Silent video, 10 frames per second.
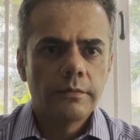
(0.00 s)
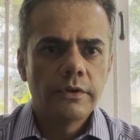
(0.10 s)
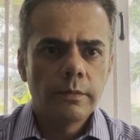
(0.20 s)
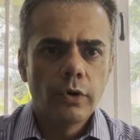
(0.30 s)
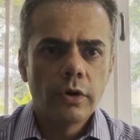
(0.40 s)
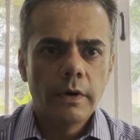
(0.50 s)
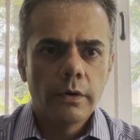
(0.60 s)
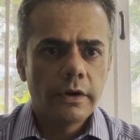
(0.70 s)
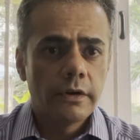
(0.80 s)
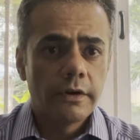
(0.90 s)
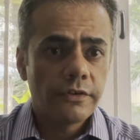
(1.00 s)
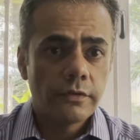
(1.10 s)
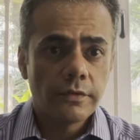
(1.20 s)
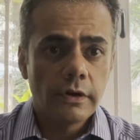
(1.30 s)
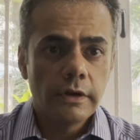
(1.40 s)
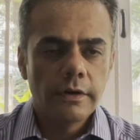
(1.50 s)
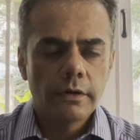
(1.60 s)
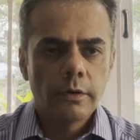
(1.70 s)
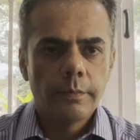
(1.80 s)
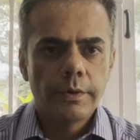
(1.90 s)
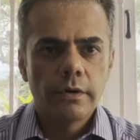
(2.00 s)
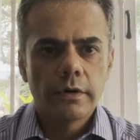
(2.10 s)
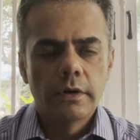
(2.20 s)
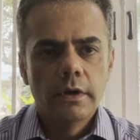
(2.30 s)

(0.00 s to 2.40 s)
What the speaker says: We spoke about an aggressive colleague or a peer